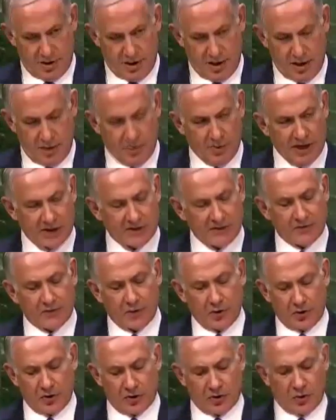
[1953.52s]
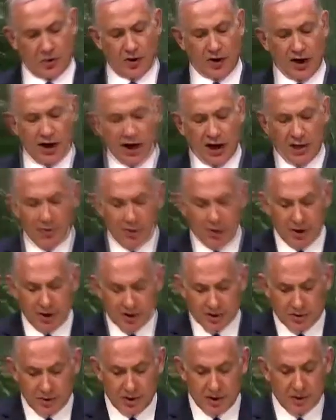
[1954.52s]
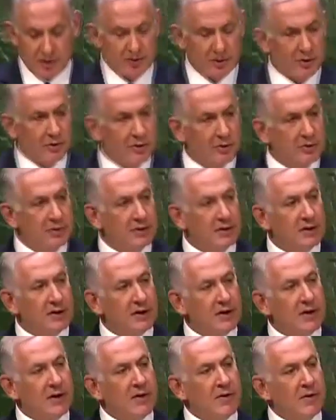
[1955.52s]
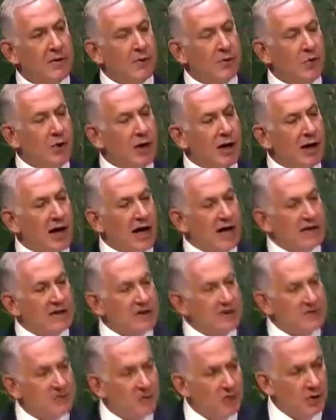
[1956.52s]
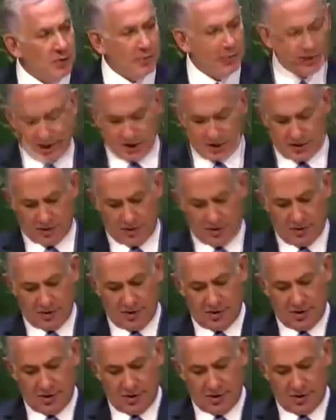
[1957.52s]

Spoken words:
And peace, of course, would enable Israel to realize its full potential